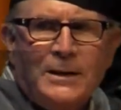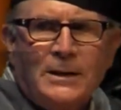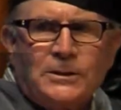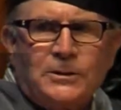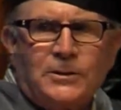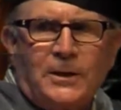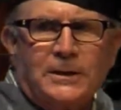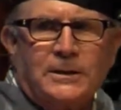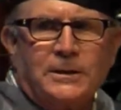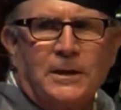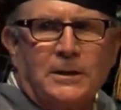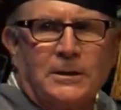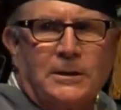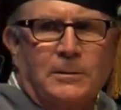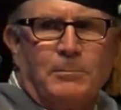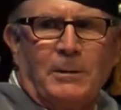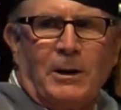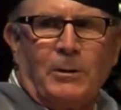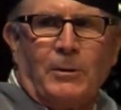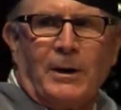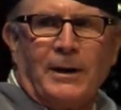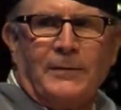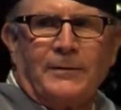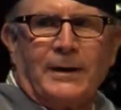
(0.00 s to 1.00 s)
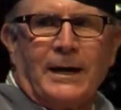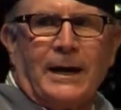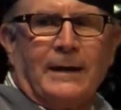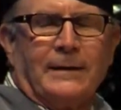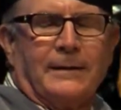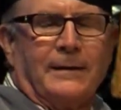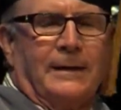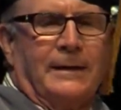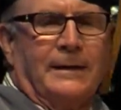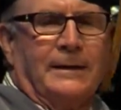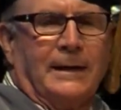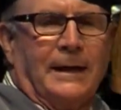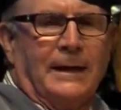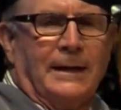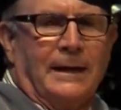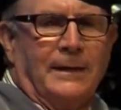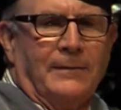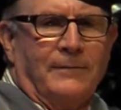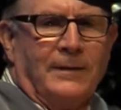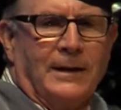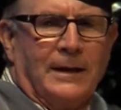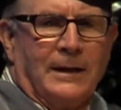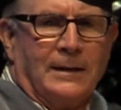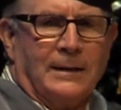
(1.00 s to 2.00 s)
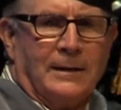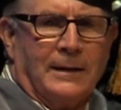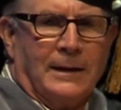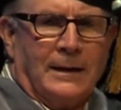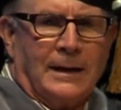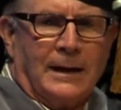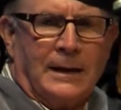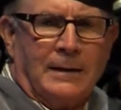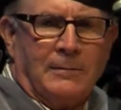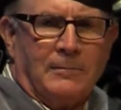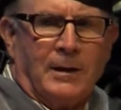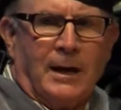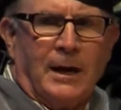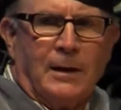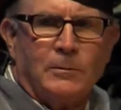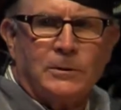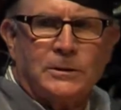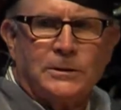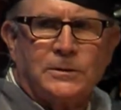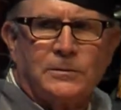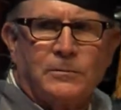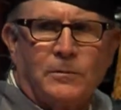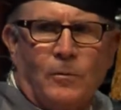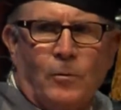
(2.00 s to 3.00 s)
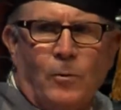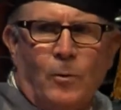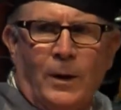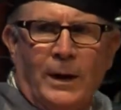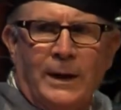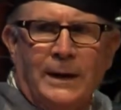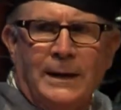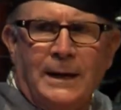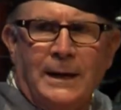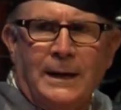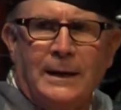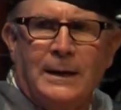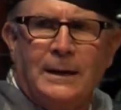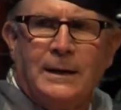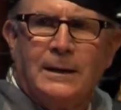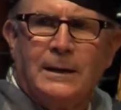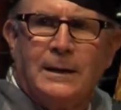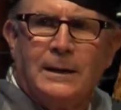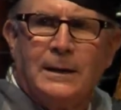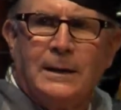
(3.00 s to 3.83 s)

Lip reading: So I talked to my wife, Kathleen, that evening, and I was whining,